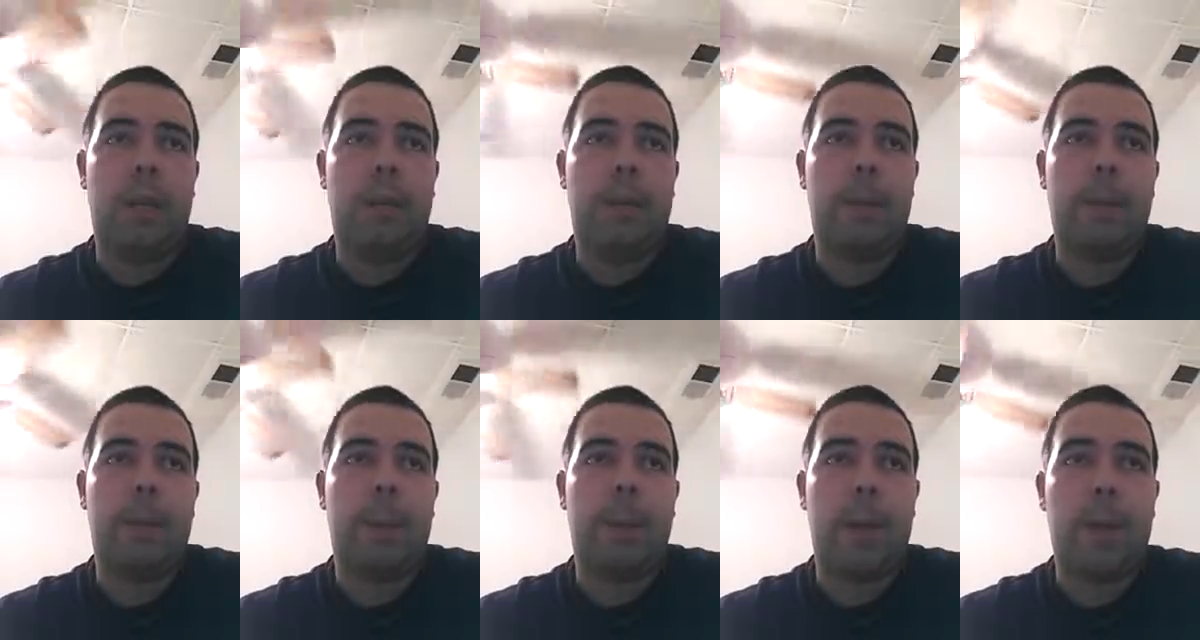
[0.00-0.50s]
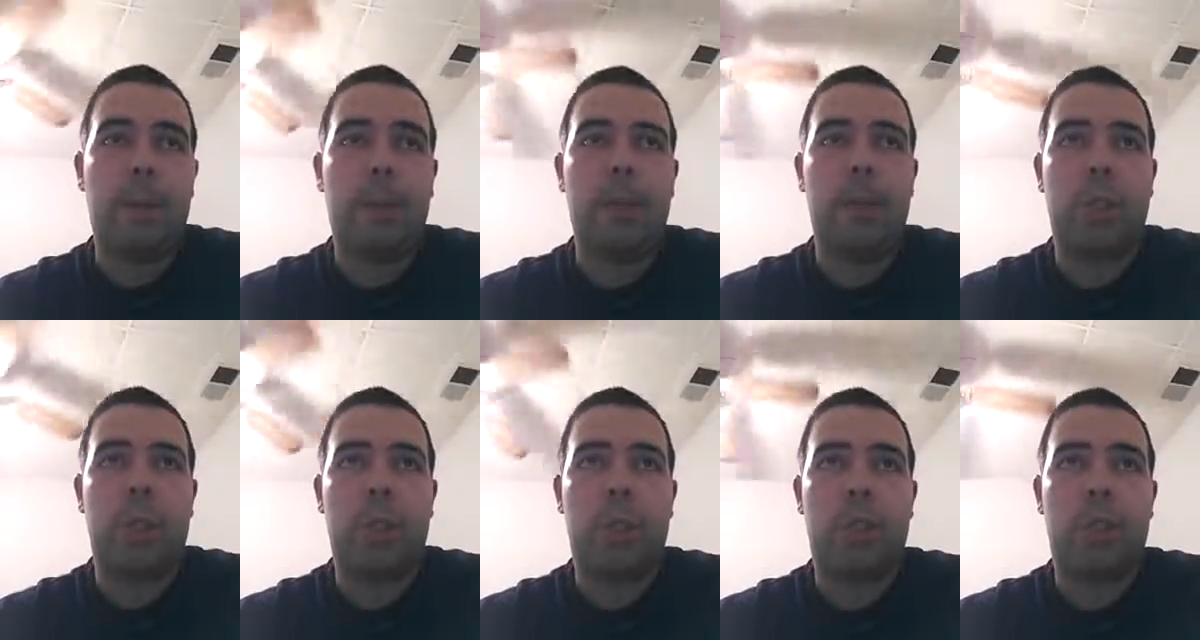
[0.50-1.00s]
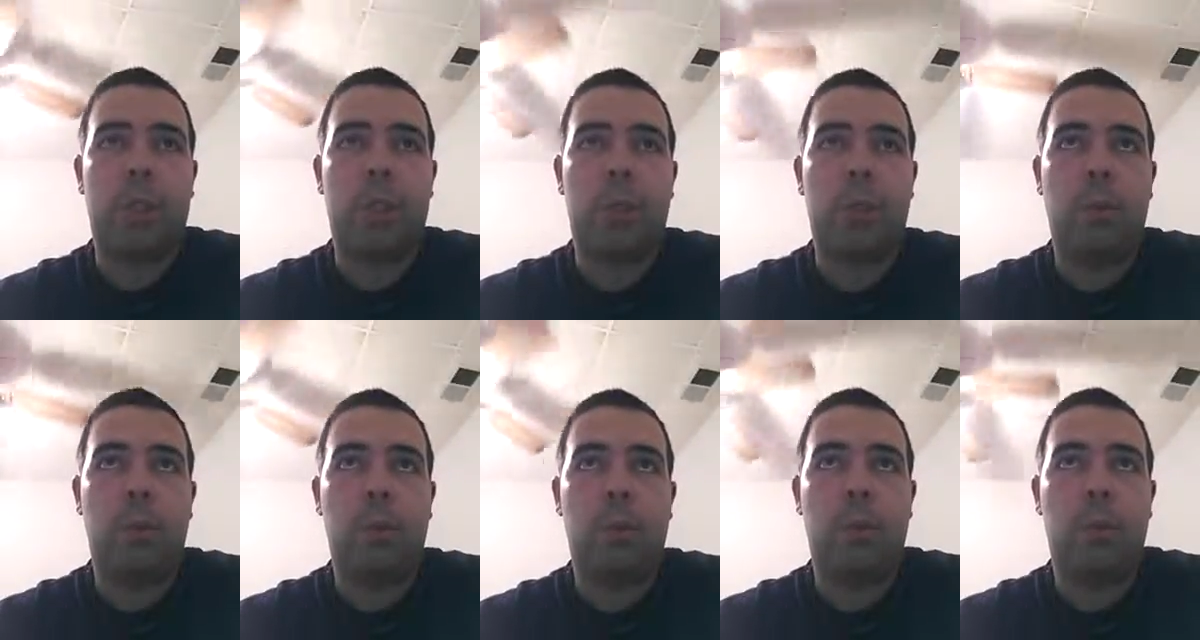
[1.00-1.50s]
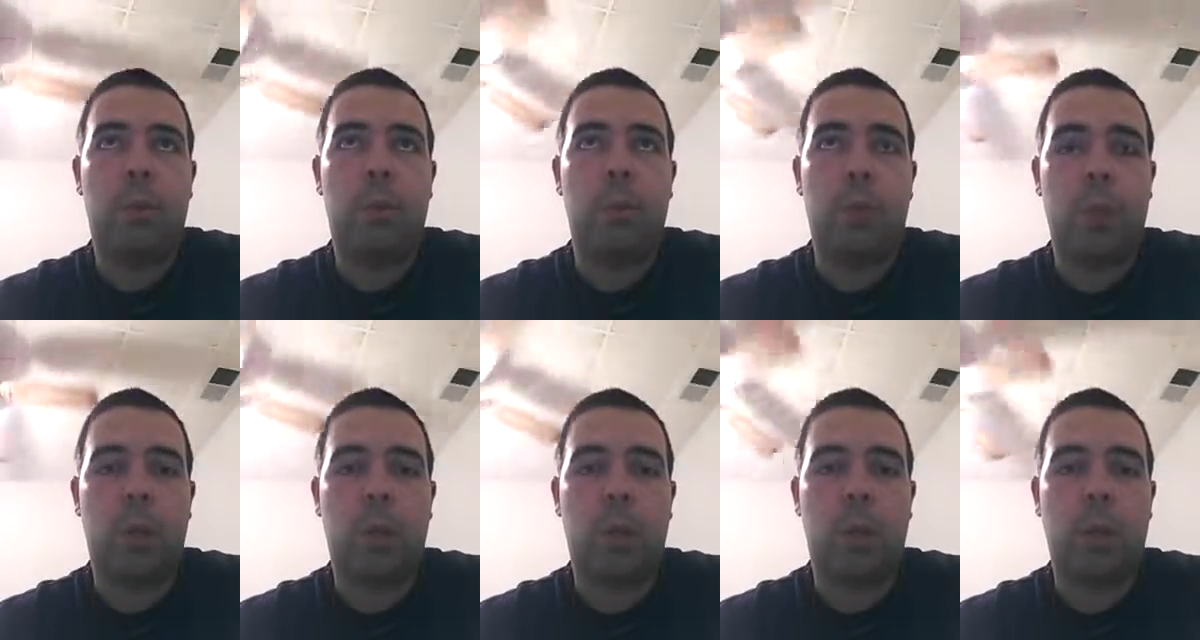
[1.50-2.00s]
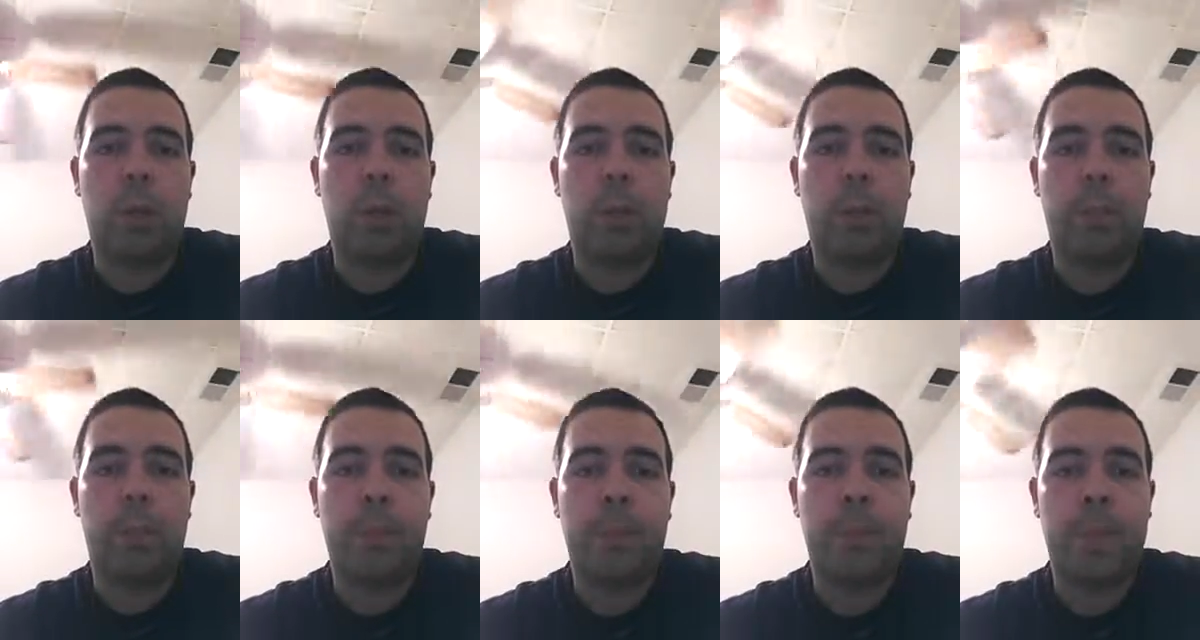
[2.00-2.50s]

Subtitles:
enables you to learn